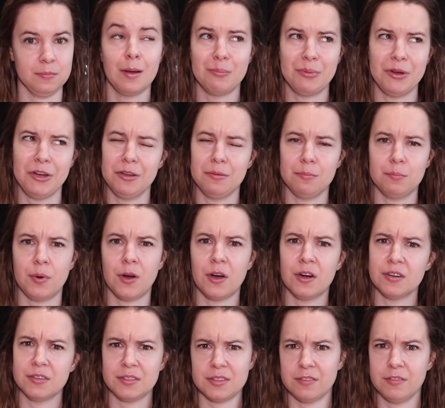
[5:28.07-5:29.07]
But
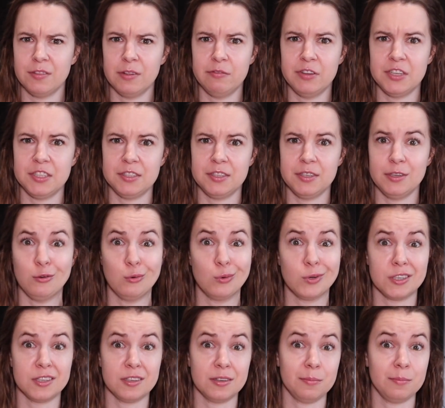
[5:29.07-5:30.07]
parts of the visit
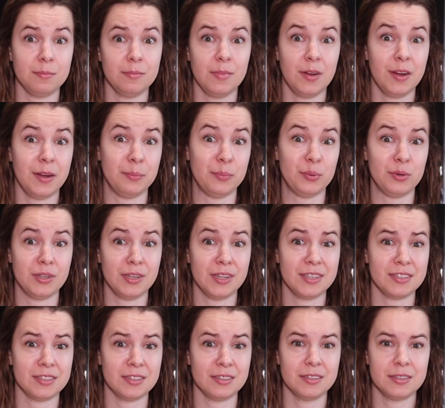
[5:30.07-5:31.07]
were
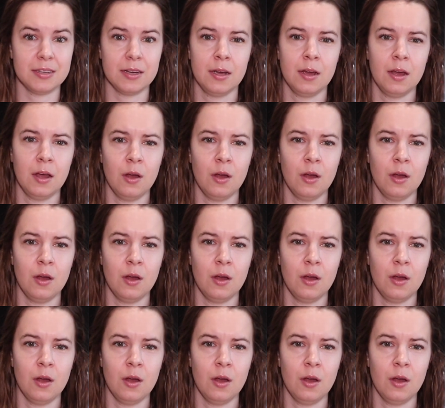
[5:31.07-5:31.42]
unpleasant.